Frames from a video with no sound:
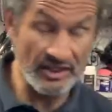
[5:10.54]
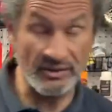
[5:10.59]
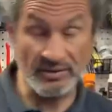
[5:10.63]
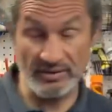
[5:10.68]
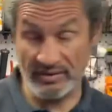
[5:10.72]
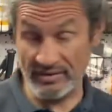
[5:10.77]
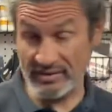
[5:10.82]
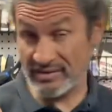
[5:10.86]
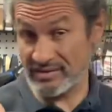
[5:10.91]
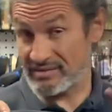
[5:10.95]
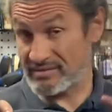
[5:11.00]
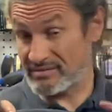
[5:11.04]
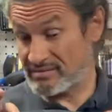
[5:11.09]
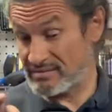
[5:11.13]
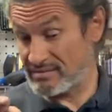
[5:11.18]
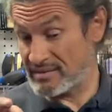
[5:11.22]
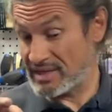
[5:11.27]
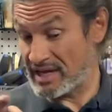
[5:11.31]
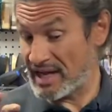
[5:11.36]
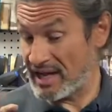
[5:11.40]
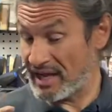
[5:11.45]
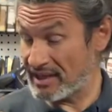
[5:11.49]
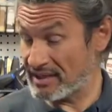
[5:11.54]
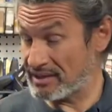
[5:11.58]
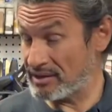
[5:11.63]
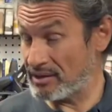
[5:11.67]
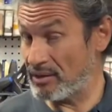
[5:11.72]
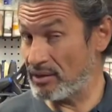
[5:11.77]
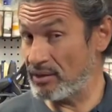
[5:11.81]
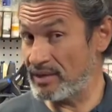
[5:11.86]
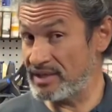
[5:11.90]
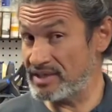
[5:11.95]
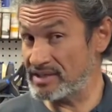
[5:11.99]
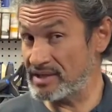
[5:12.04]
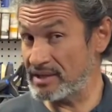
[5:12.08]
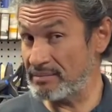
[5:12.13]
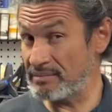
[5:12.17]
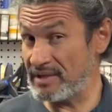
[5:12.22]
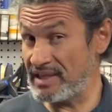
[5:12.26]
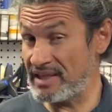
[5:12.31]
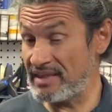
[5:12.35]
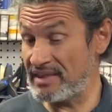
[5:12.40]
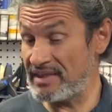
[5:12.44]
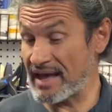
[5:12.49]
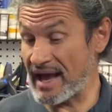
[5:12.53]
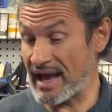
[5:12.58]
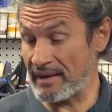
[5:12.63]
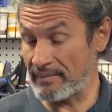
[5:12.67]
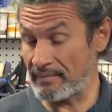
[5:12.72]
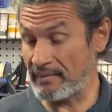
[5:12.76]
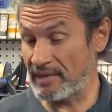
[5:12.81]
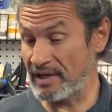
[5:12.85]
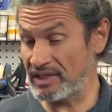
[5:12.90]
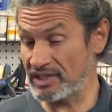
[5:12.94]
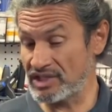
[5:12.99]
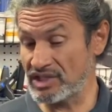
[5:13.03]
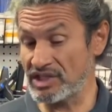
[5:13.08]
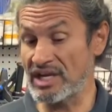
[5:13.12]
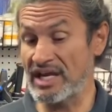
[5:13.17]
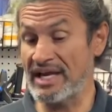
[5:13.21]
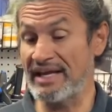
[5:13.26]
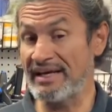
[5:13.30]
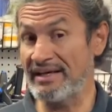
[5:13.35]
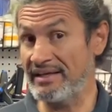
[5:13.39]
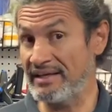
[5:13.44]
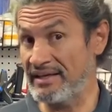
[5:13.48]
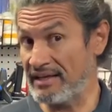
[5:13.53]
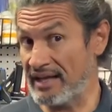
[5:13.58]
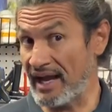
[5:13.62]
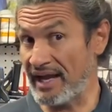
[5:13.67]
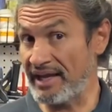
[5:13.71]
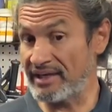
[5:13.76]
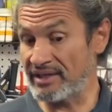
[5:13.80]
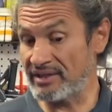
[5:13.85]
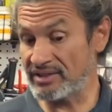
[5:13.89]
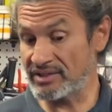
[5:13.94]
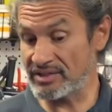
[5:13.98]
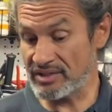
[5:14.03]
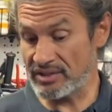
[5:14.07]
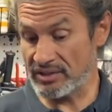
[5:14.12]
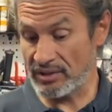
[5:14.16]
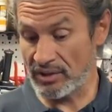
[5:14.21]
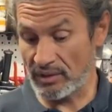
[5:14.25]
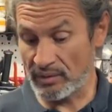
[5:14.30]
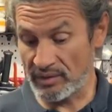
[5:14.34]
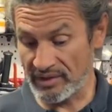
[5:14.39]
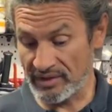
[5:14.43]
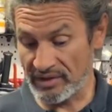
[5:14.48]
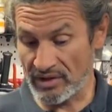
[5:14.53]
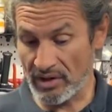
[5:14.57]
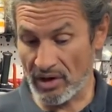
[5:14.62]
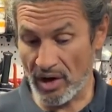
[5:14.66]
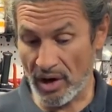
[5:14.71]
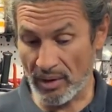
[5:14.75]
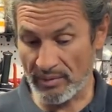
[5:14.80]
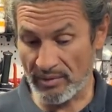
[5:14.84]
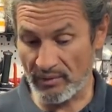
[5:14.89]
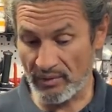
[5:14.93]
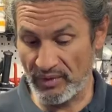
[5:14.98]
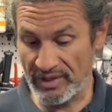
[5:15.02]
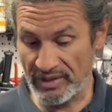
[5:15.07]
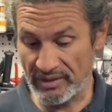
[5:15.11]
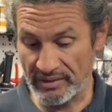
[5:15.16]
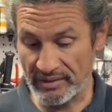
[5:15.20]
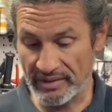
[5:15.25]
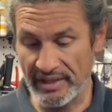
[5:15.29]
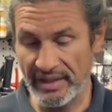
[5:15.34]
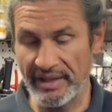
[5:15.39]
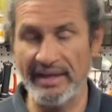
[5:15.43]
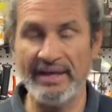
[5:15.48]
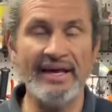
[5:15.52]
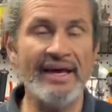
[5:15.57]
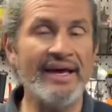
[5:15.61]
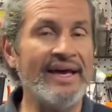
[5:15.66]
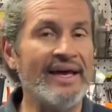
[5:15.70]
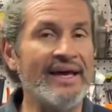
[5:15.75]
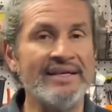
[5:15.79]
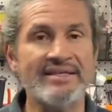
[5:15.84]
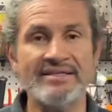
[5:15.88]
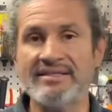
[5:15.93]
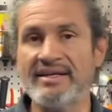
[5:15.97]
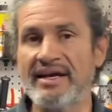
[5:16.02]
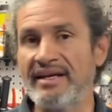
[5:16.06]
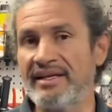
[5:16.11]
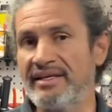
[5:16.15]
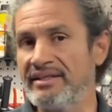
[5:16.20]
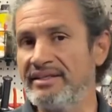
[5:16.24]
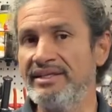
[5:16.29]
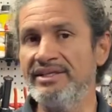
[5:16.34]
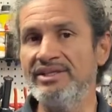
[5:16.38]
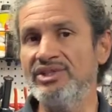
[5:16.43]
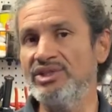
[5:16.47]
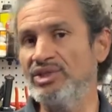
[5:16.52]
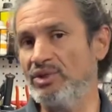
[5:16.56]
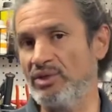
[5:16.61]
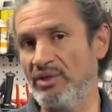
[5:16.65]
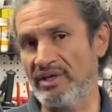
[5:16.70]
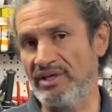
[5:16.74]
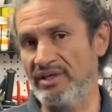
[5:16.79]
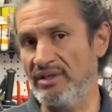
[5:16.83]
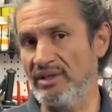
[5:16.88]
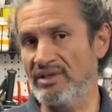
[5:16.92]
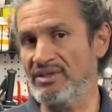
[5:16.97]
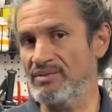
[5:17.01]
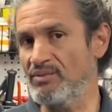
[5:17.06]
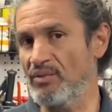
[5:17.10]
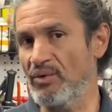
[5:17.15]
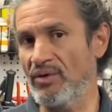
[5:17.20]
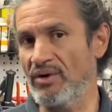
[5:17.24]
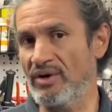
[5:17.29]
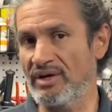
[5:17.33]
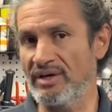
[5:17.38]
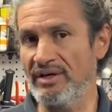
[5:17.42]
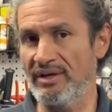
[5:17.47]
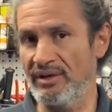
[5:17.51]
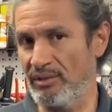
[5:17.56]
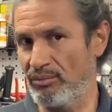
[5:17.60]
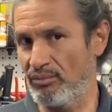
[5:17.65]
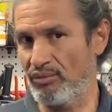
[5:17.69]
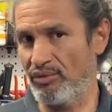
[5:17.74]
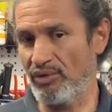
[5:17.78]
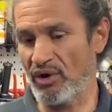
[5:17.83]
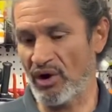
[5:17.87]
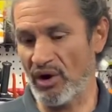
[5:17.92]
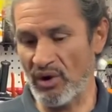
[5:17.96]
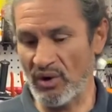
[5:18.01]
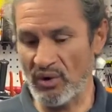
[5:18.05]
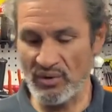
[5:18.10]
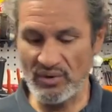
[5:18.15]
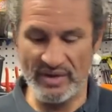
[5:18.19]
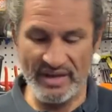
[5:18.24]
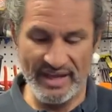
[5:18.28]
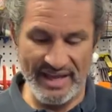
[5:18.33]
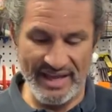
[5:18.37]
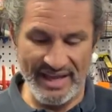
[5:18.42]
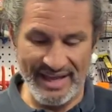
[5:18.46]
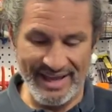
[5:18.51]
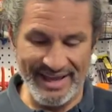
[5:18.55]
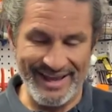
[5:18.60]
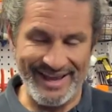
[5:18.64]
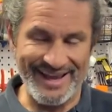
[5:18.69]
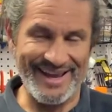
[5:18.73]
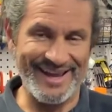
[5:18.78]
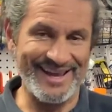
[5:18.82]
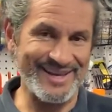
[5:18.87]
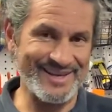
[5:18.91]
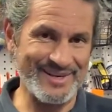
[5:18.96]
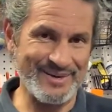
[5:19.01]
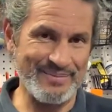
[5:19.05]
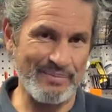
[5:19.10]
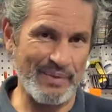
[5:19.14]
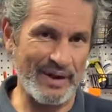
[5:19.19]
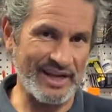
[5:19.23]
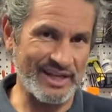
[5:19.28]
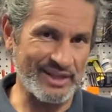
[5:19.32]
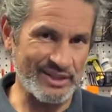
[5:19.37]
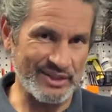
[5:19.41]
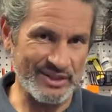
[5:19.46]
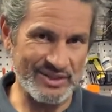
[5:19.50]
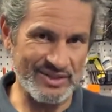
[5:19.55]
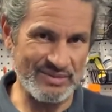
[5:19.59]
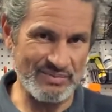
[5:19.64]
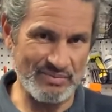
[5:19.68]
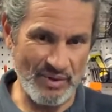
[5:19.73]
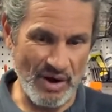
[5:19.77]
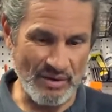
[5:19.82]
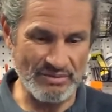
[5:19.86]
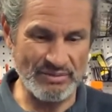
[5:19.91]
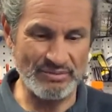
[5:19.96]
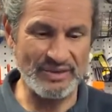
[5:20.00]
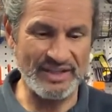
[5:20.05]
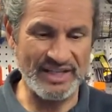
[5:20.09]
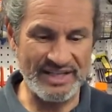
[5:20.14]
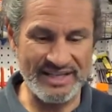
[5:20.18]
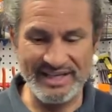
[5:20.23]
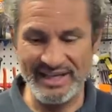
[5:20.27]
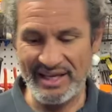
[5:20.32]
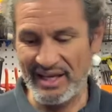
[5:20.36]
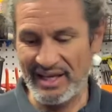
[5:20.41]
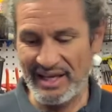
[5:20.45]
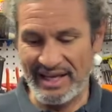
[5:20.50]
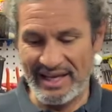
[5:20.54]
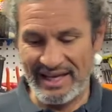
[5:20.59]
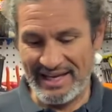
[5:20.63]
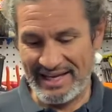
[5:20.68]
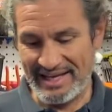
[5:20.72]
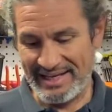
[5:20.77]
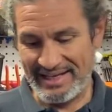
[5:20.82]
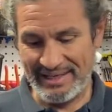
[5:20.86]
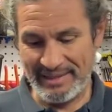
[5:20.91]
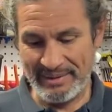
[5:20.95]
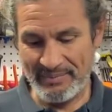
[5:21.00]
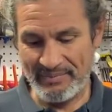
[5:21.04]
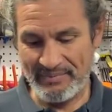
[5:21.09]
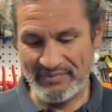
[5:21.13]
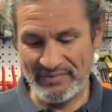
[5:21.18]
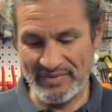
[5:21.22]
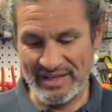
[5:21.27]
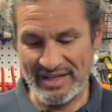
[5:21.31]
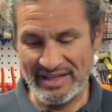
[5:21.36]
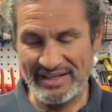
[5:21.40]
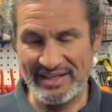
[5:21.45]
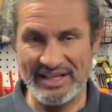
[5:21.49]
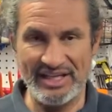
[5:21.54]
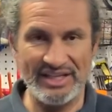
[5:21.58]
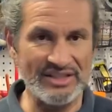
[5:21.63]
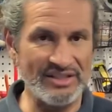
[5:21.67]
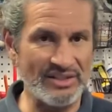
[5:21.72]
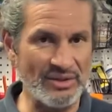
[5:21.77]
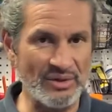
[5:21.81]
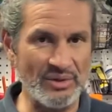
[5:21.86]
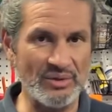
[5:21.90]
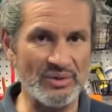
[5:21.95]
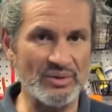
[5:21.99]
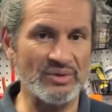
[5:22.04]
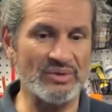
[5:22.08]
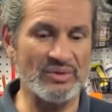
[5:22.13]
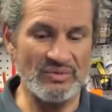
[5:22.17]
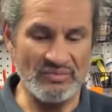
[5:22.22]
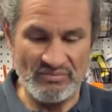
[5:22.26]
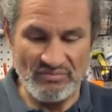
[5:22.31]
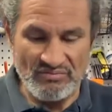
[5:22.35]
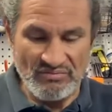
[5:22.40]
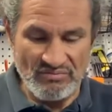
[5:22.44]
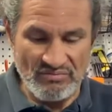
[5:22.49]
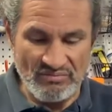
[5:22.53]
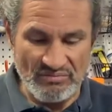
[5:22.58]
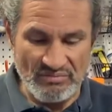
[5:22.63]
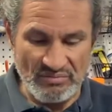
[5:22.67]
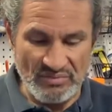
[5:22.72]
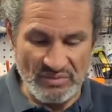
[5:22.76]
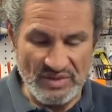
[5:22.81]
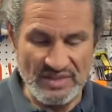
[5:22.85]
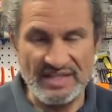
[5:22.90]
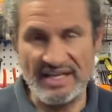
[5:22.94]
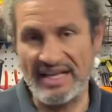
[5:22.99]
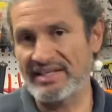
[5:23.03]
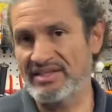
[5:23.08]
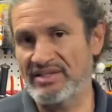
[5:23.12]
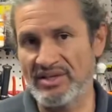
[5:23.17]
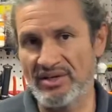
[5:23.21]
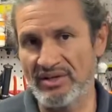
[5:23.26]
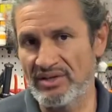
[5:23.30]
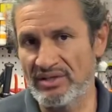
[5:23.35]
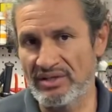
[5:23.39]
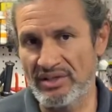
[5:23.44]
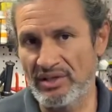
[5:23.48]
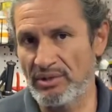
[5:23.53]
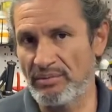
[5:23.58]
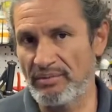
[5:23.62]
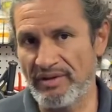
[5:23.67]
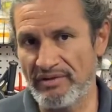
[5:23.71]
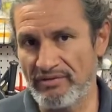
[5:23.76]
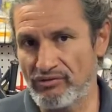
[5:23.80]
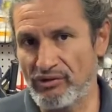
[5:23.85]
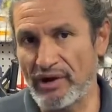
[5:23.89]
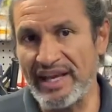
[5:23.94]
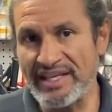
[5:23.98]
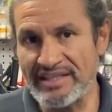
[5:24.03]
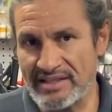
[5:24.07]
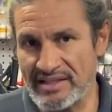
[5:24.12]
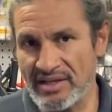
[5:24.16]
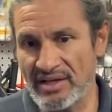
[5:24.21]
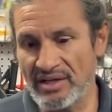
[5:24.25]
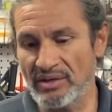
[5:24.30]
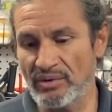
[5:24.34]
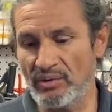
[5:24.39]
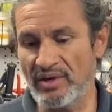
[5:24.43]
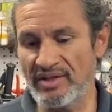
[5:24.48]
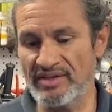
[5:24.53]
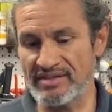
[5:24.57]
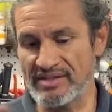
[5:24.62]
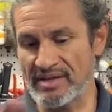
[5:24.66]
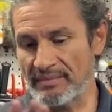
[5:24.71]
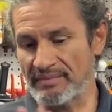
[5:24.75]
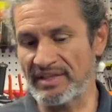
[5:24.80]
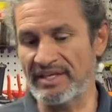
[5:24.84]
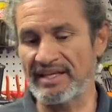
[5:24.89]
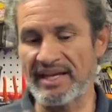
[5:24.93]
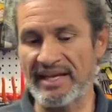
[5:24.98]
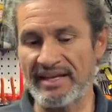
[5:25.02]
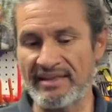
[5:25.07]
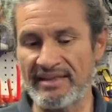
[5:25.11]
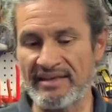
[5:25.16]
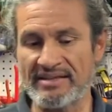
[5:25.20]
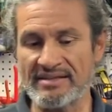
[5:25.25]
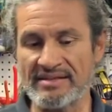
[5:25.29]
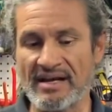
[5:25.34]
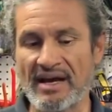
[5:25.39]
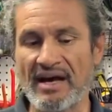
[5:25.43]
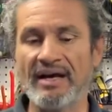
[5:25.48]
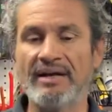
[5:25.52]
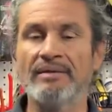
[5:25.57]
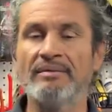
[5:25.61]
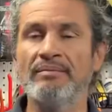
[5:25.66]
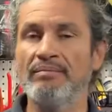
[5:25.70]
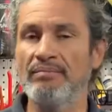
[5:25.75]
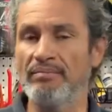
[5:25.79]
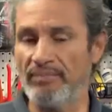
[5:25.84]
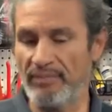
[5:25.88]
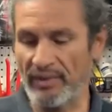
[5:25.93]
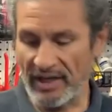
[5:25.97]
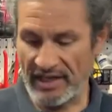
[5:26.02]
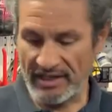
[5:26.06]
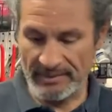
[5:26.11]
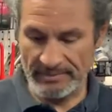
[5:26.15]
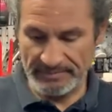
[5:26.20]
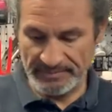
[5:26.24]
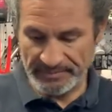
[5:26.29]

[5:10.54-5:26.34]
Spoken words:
it's not always going to be that much lighter to go with a carbon wheel. Aesthetically, sure, it looks more pro, and your bike looks probably a little sexier, a little bit racier with something like this on, but